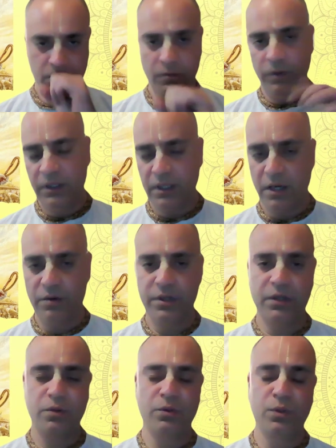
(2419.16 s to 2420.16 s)

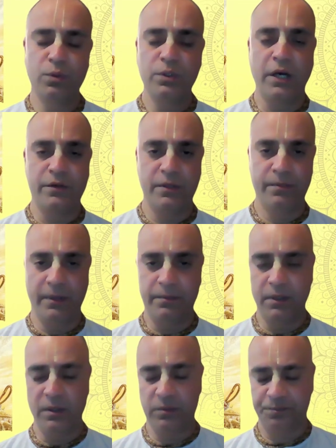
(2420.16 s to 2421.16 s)
1,000 to 2,000
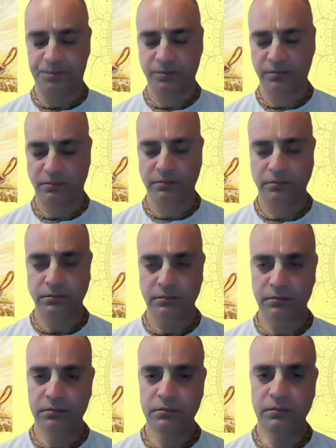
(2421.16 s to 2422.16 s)
people.
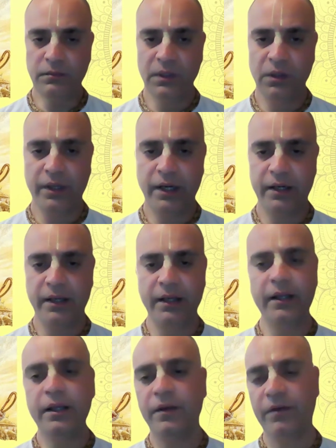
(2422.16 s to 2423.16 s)
Okay, at
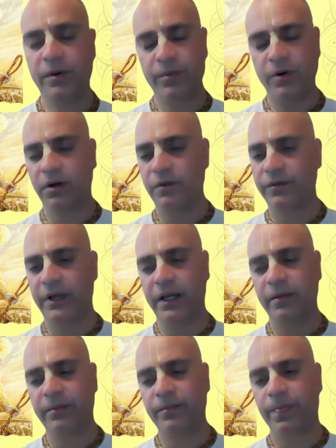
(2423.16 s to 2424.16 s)
any given point of
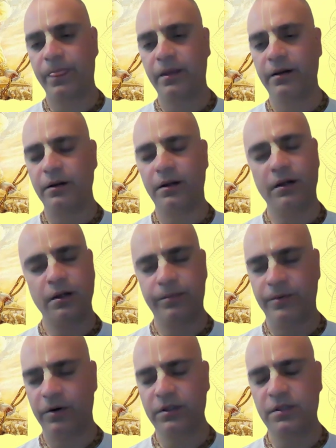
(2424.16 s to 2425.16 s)
time,
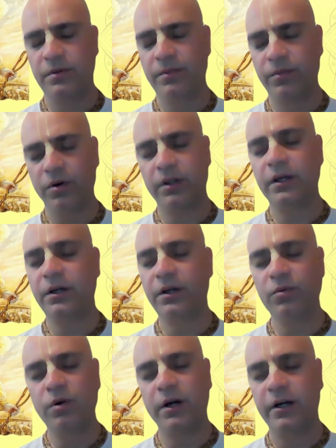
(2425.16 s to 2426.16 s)
approximately more than
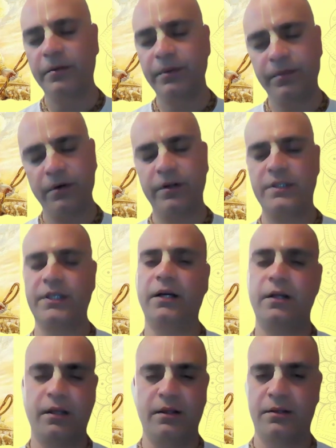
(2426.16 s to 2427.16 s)
200 people were
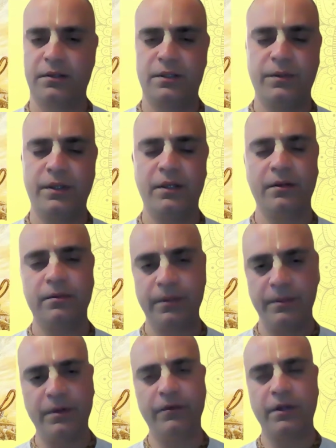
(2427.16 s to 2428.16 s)
chanting. Okay,
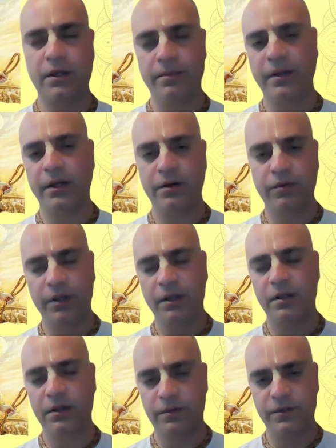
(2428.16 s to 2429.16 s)
people were coming and
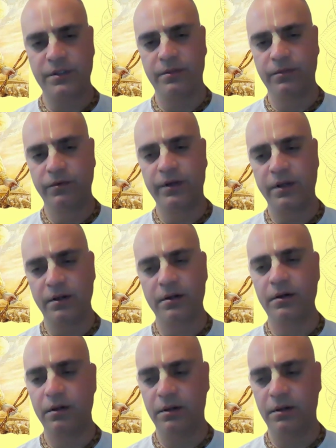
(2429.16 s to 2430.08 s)
going. It was a moving,